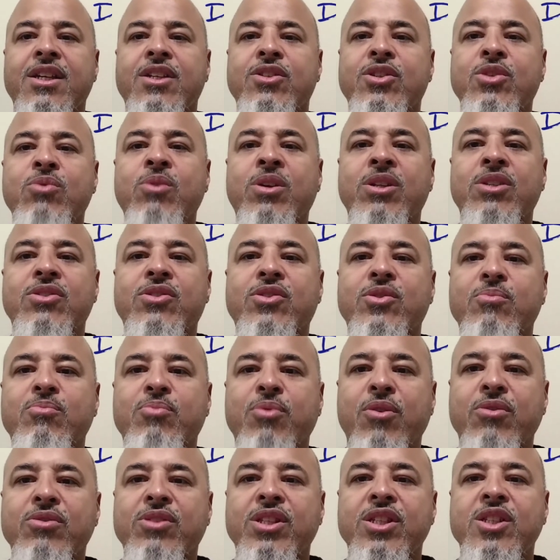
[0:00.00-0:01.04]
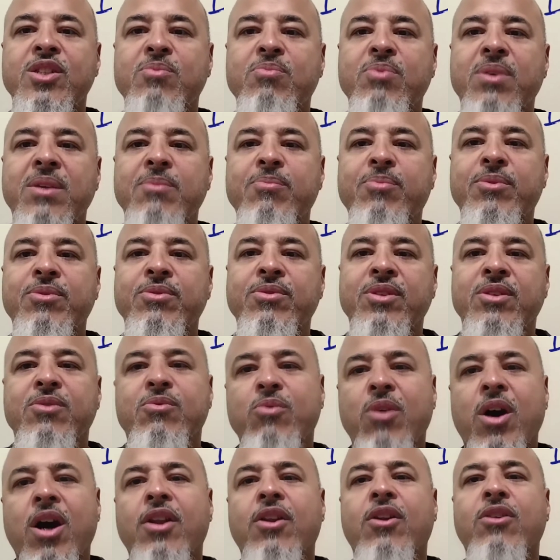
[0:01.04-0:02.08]
You want to support these people?
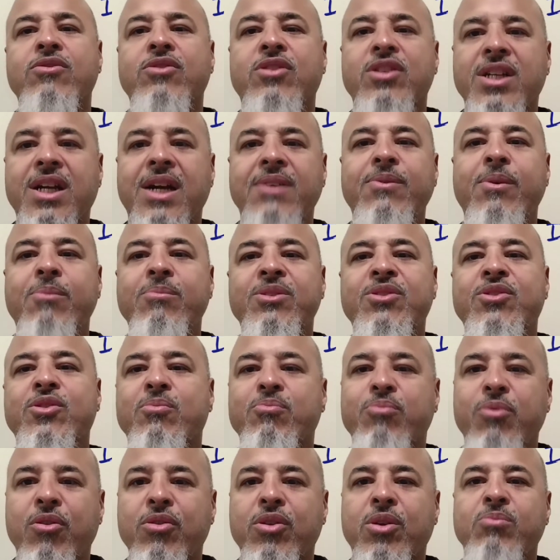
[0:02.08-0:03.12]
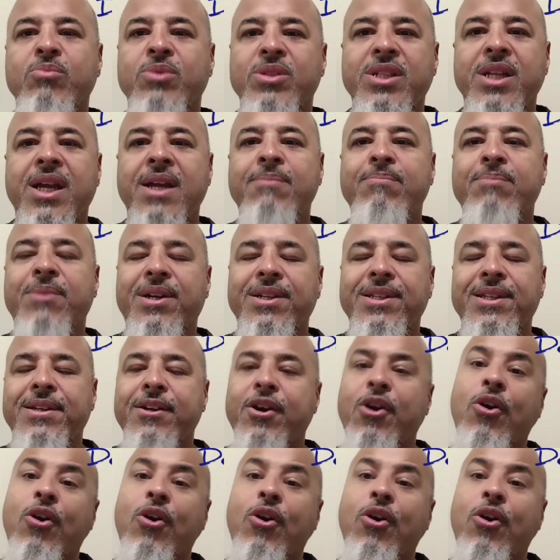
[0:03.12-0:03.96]
Why don't the government support them with their money?